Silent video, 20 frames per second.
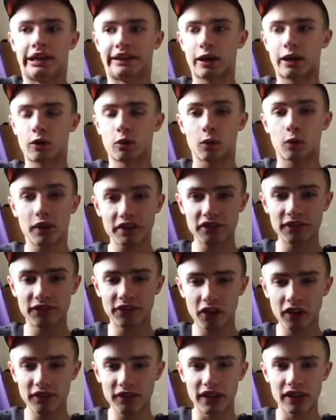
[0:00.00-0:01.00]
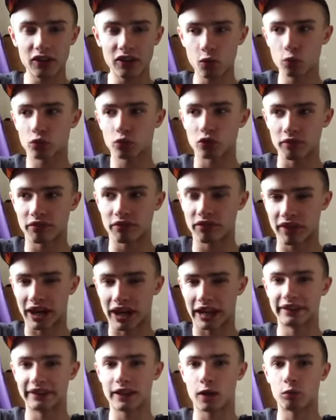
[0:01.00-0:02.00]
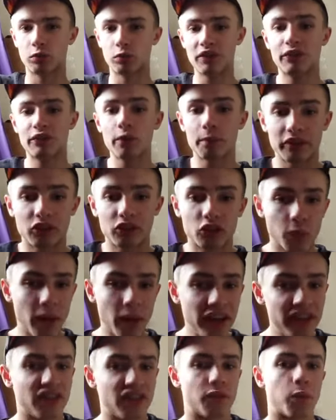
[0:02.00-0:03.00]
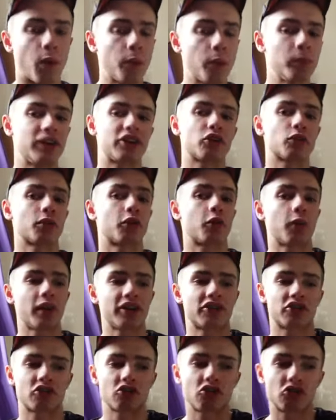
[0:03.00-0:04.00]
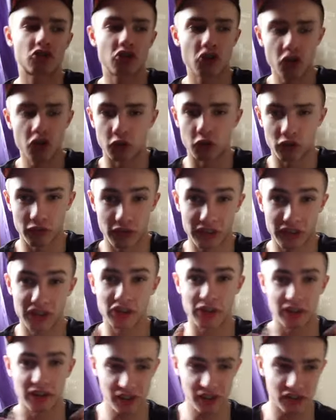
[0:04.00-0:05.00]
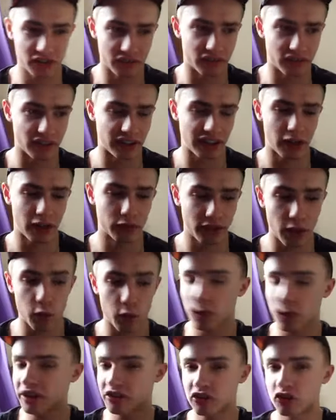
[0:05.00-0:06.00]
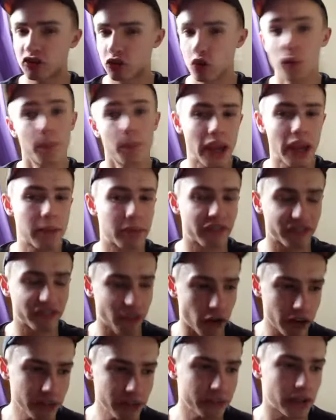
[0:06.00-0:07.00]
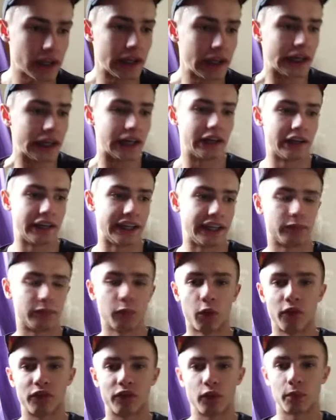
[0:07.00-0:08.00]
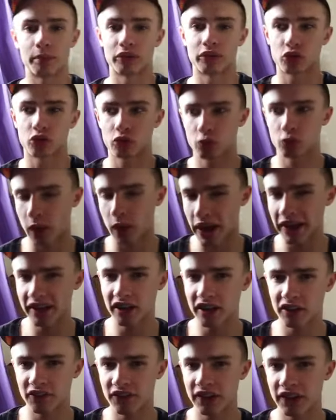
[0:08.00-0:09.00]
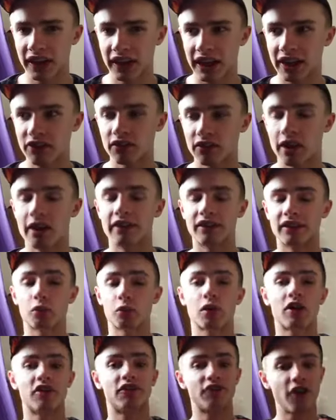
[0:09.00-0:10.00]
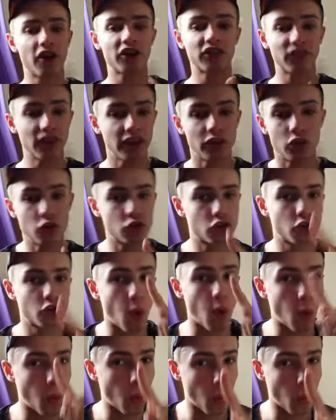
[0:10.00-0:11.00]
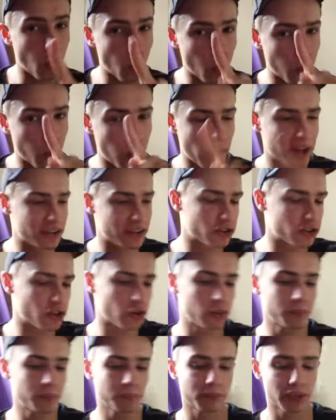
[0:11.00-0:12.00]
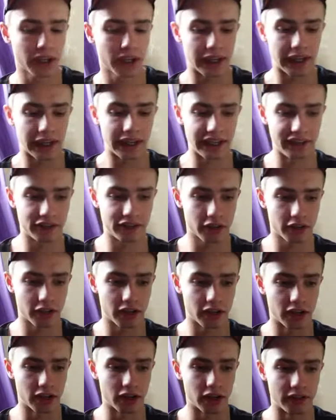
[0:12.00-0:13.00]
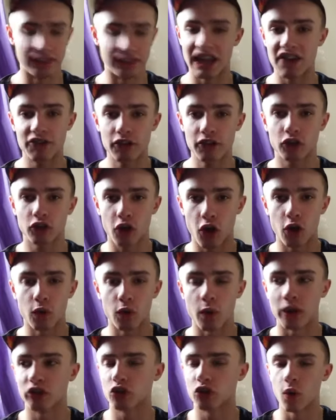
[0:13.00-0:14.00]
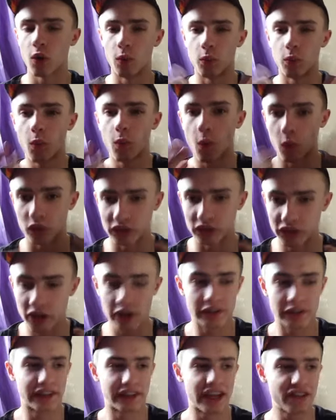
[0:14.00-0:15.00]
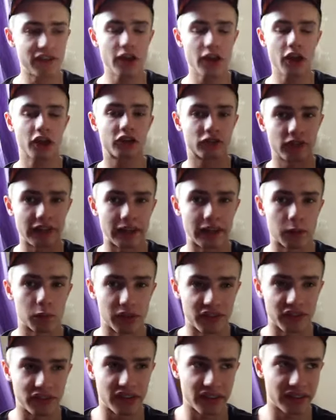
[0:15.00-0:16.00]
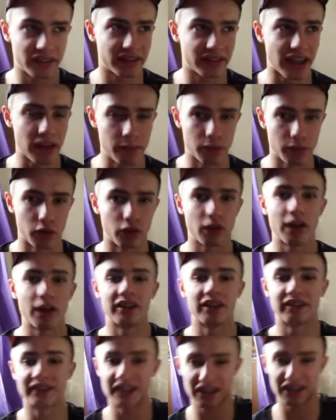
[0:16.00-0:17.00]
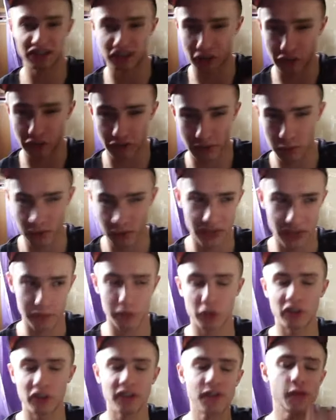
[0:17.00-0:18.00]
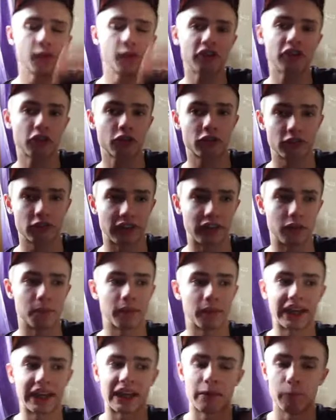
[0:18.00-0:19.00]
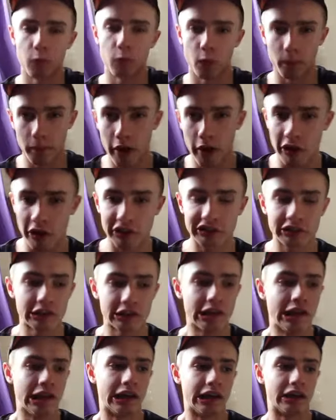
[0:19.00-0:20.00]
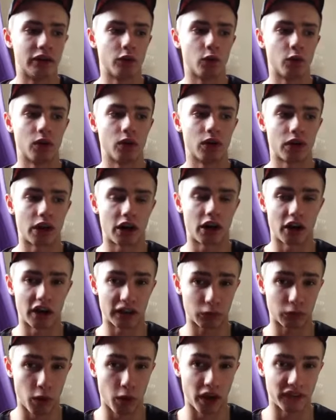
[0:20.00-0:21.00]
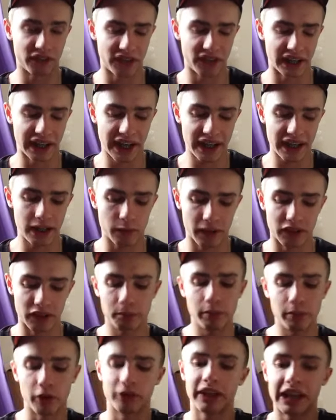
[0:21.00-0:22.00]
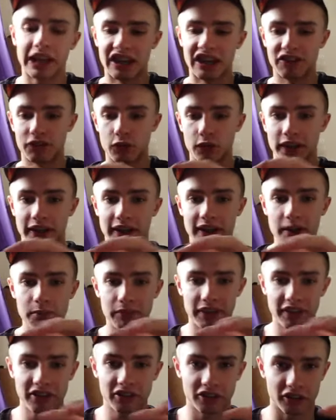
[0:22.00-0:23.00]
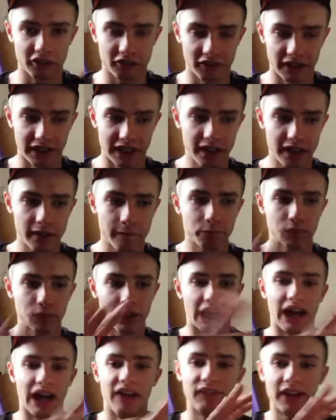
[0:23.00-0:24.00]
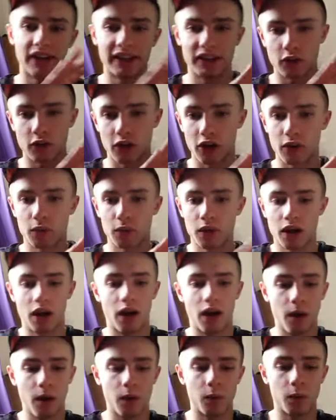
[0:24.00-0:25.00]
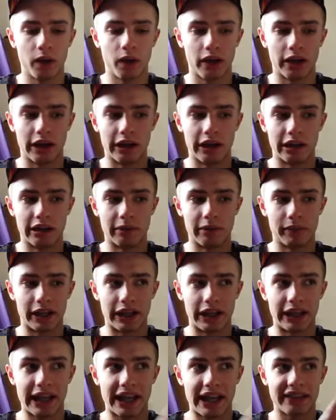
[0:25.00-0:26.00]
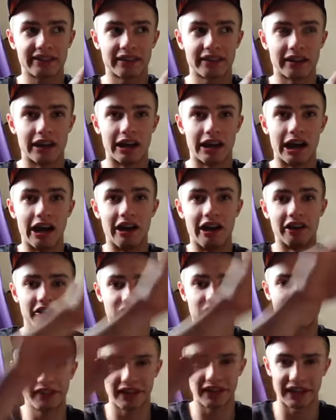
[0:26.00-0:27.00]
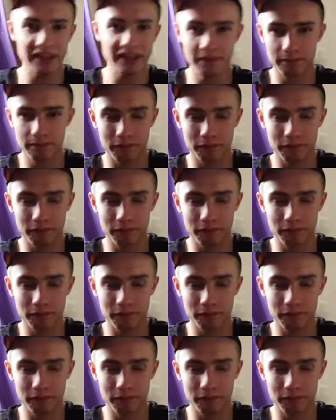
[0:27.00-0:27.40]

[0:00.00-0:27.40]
Now, question 5 is all done for that. Now, with your persuasive one, which is on question 2, so this is a different thing now. Now, question 2, paper 5, is more of your persuading, I think it is. Now, first thing you should always do is never go towards, never agree with the statement, disagree with it. Because if you disagree, you may get more marks. That's what I think, anyways. But if you keep disagreeing and then you go, oh, let's agree,